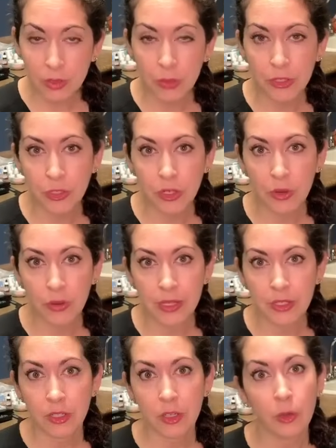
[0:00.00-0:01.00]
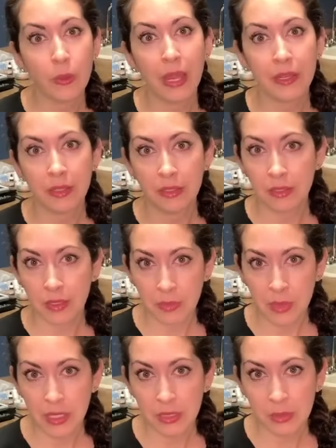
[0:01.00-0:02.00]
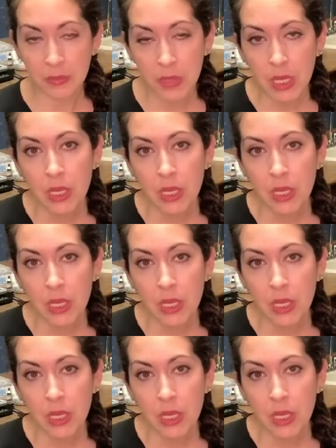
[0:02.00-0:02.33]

which are going to correct astigmatism.